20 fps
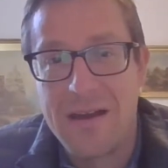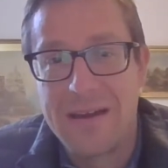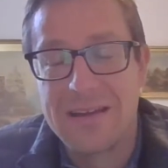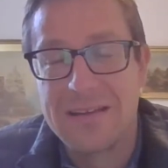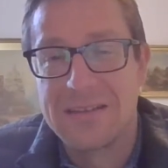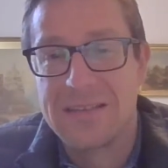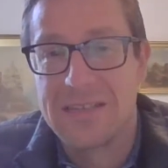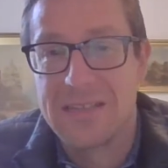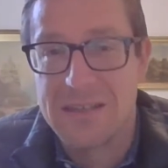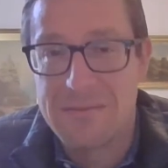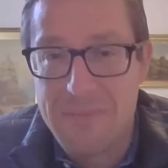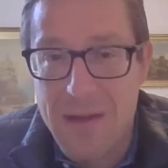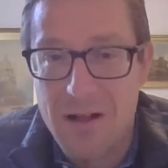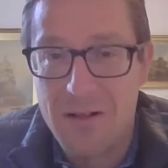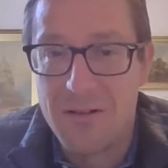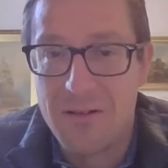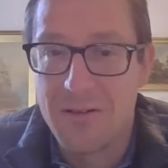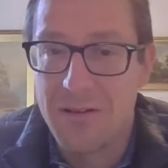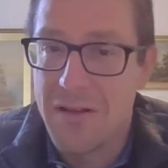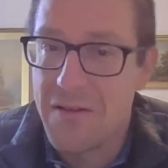I could
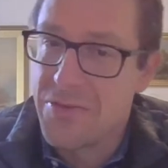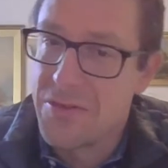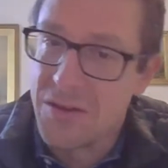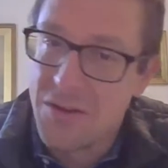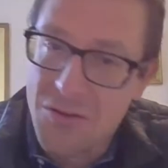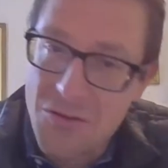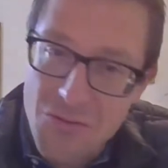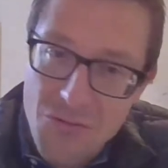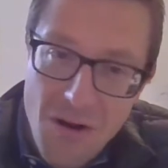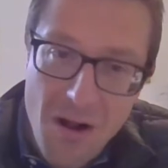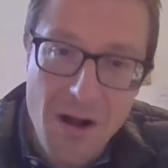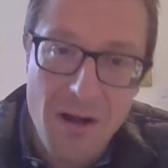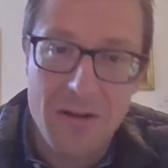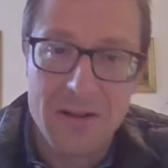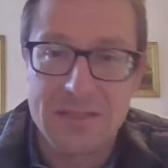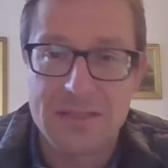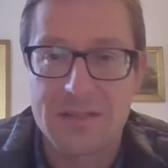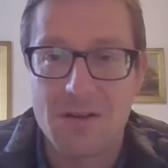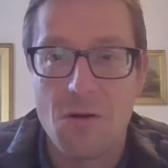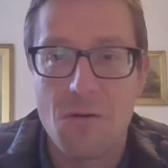smell the
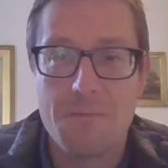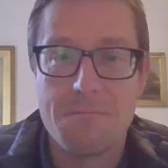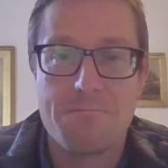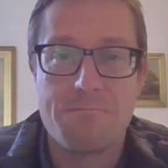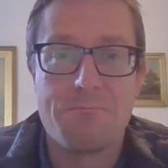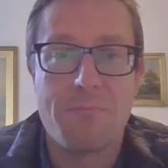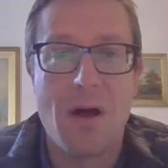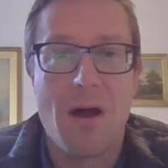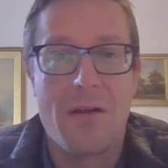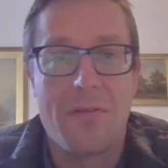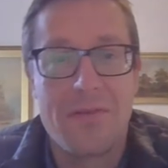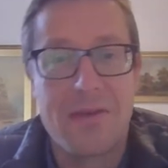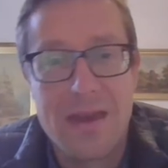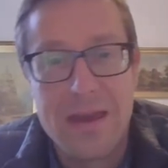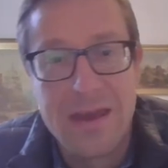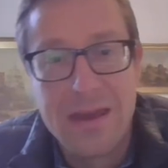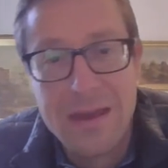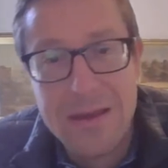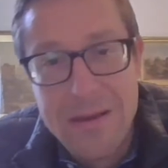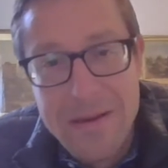grass on
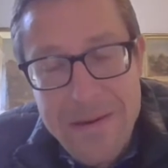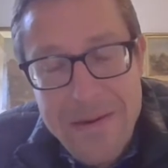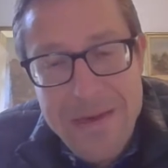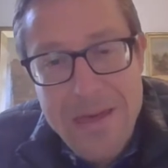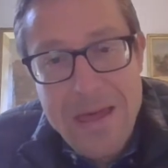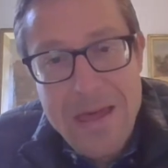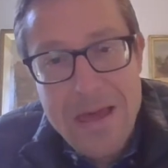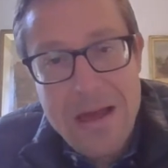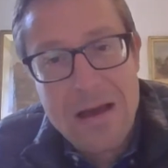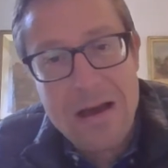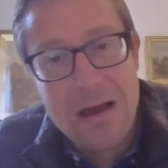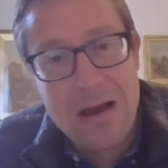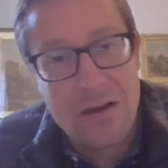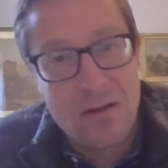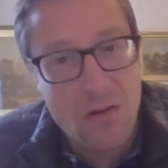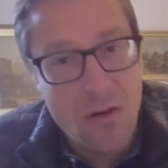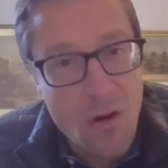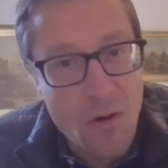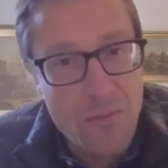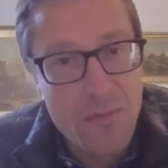Putney
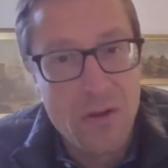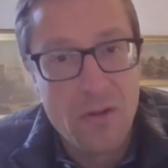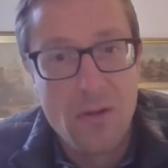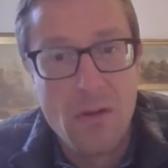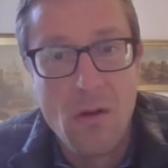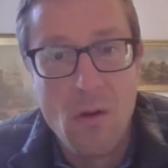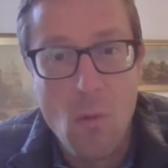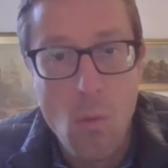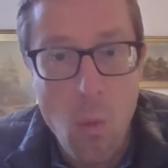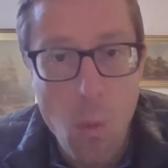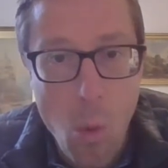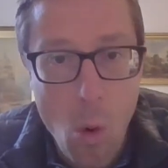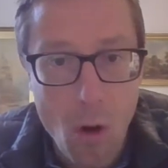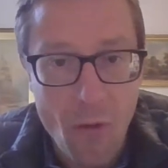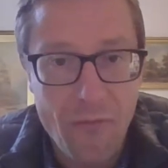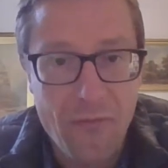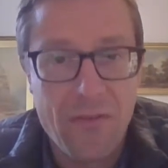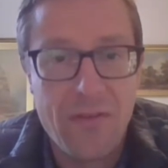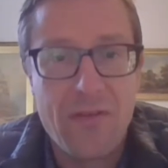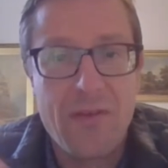Common
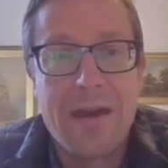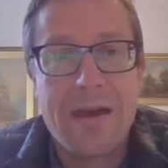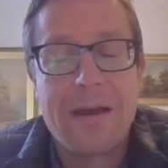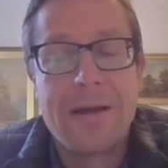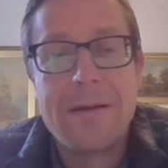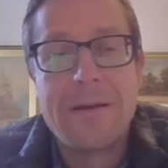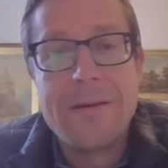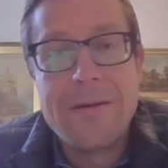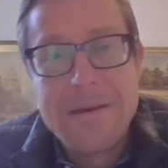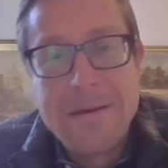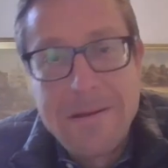wafting